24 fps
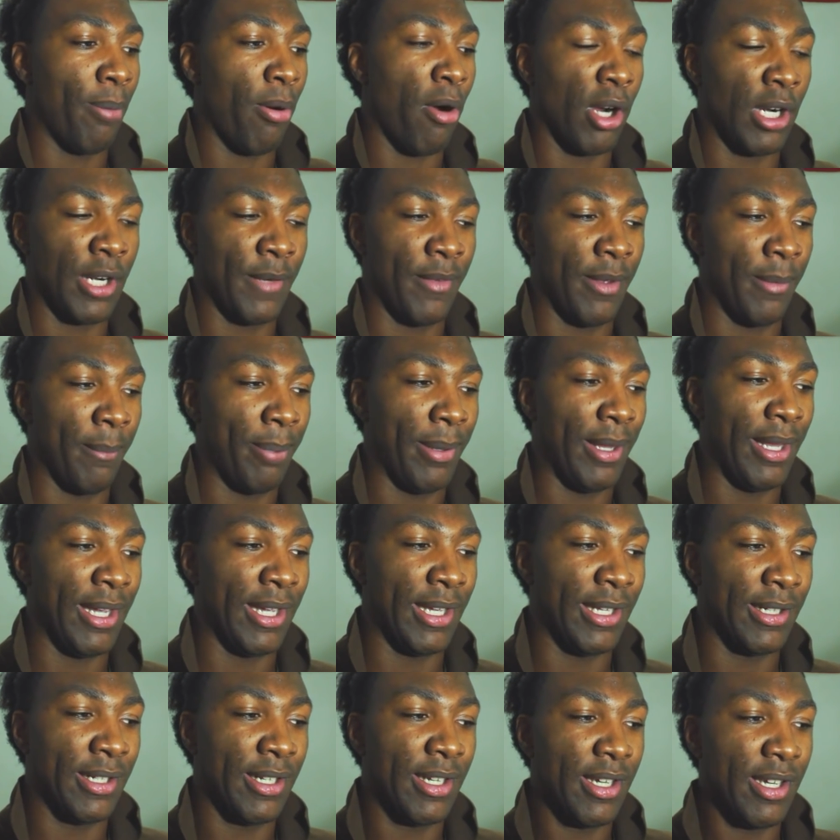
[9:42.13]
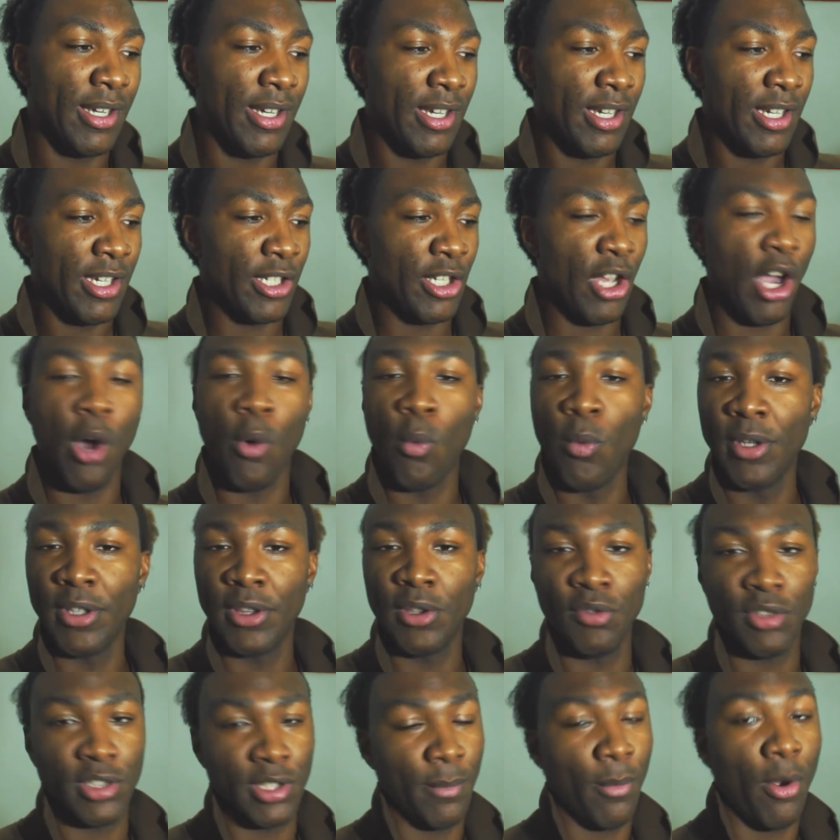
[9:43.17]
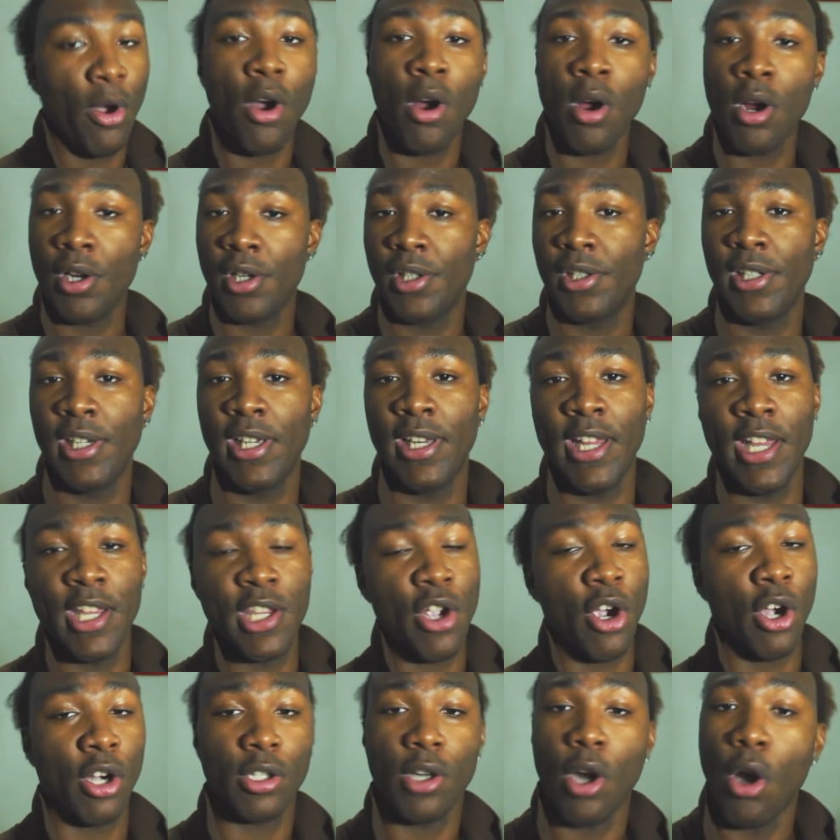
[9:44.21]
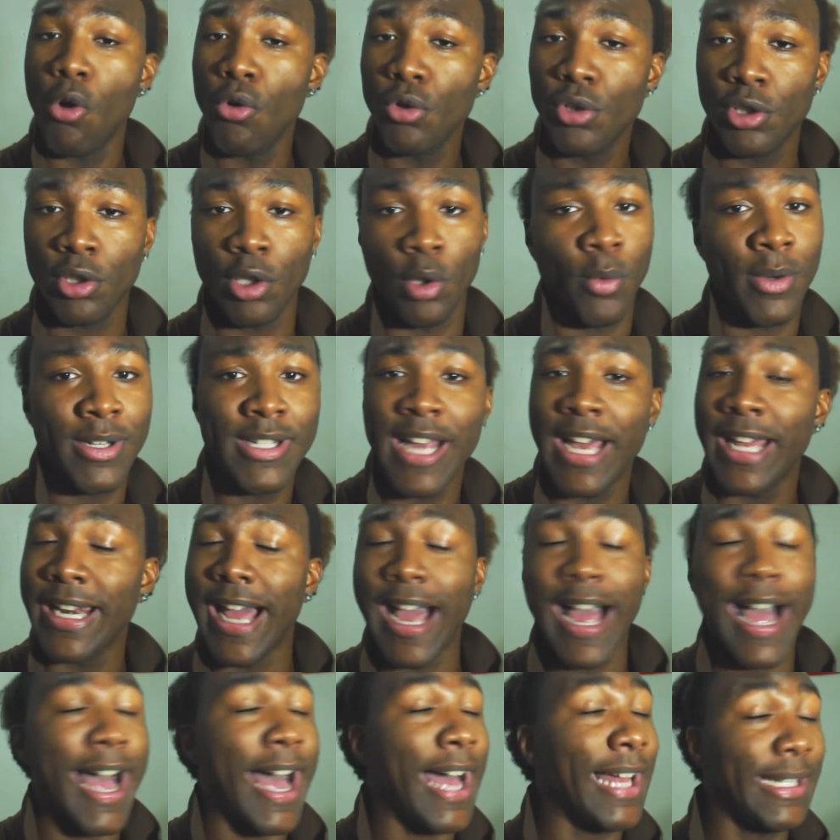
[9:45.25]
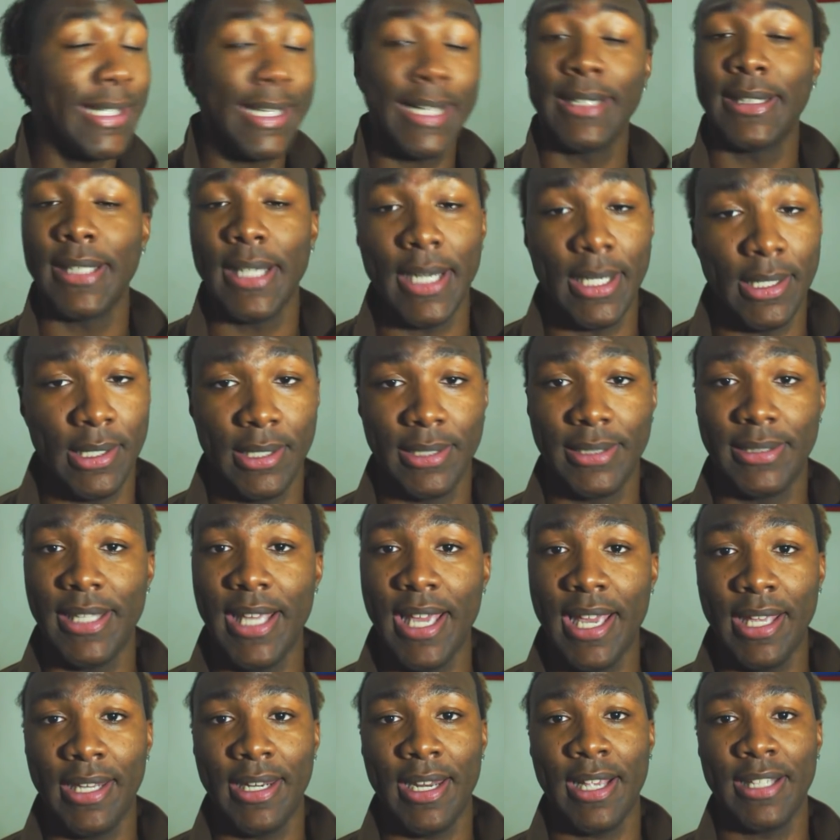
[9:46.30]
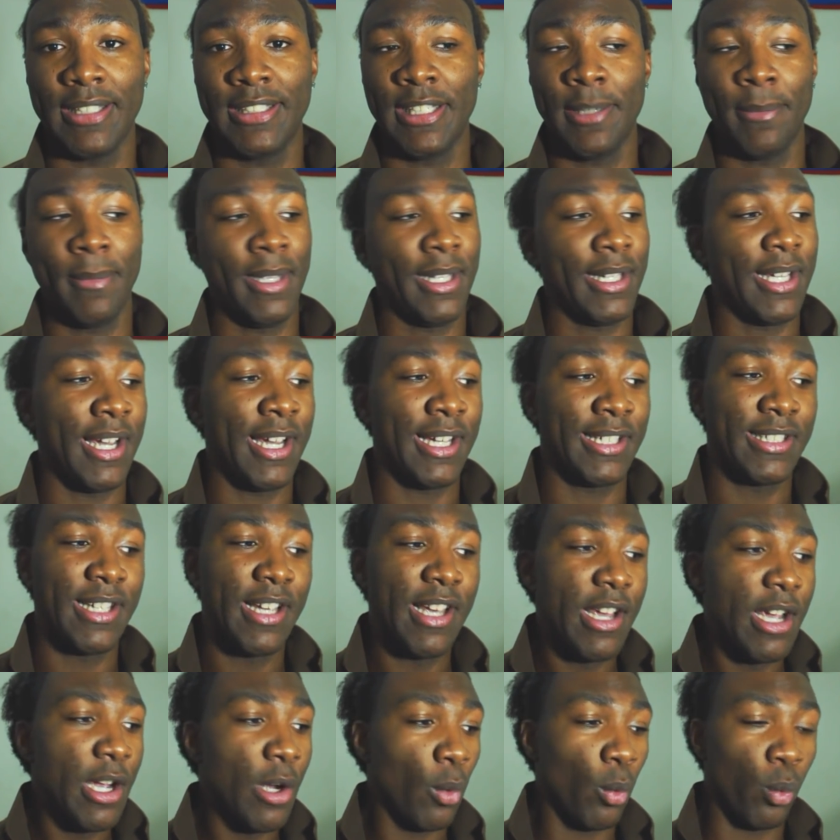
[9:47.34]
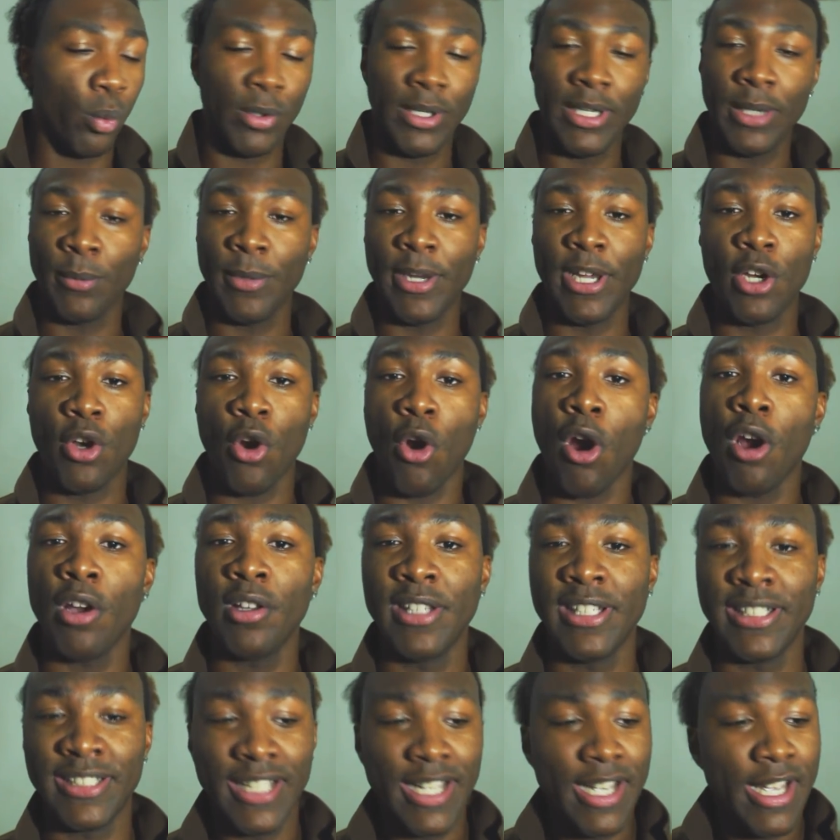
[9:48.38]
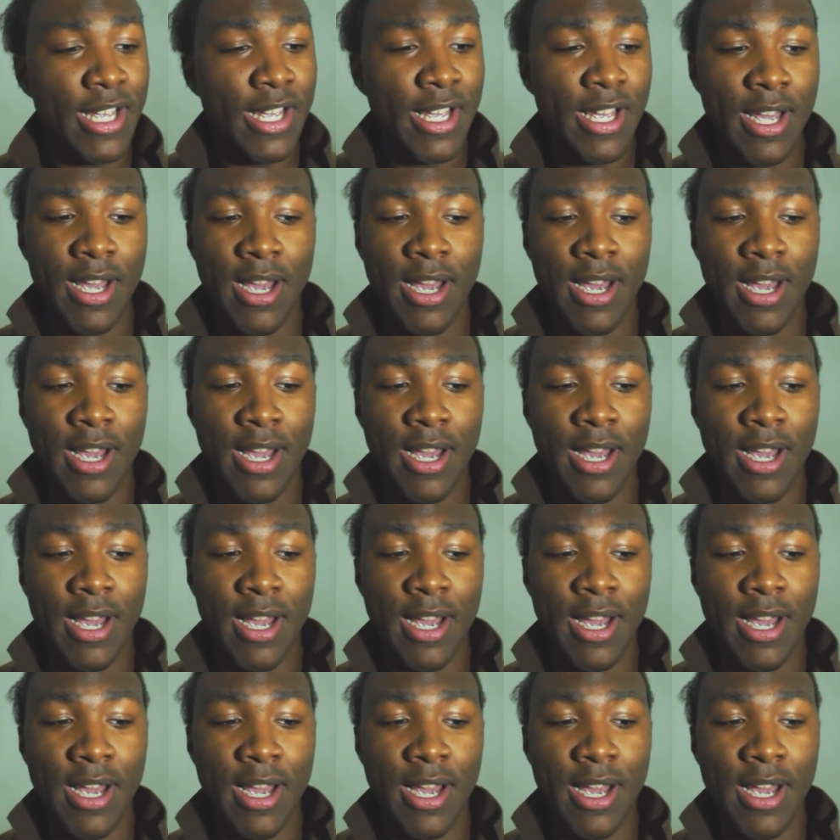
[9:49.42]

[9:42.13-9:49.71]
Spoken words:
Part of it being y'all went through some hard shit in y'all culture or whatnot. I need to understand that shit, because regardless,